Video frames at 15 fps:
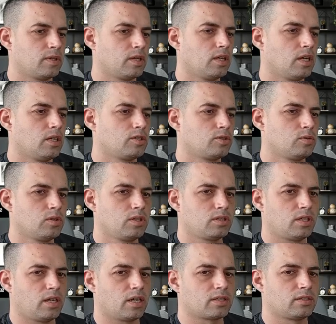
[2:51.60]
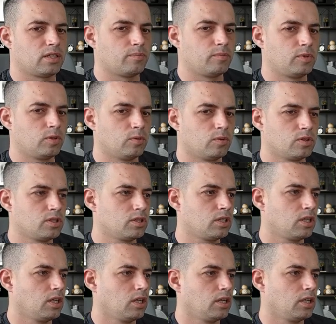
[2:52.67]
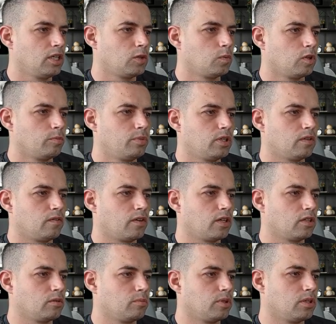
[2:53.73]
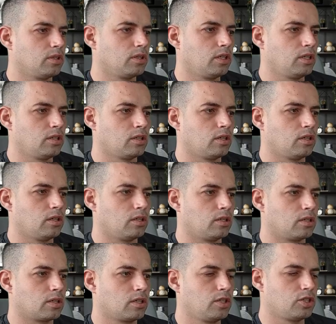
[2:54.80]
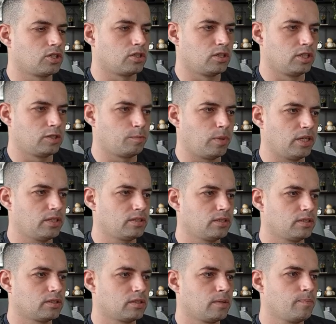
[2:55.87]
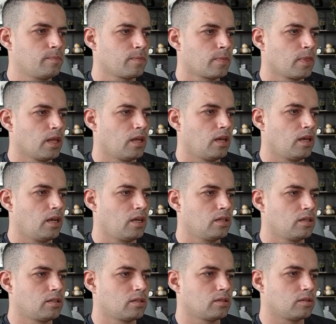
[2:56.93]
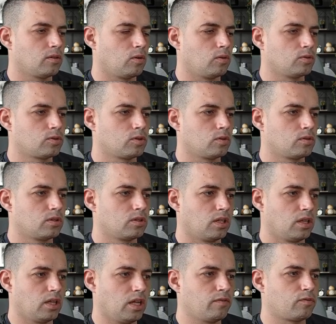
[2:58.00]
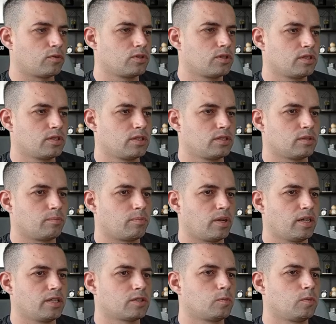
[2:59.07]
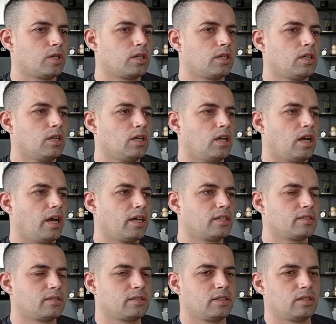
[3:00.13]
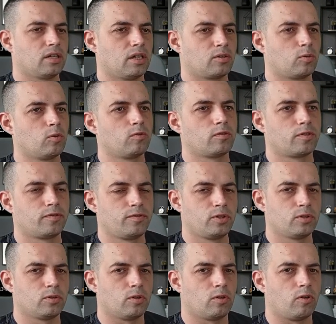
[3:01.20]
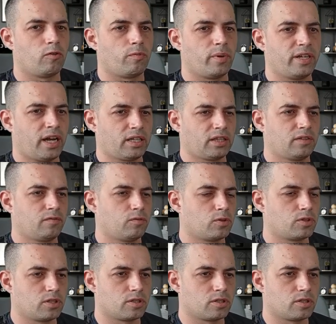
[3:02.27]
As soon as I accept the order, it will be available in kitchen display system. And also the live orders is a place where I can see an overview of my active orders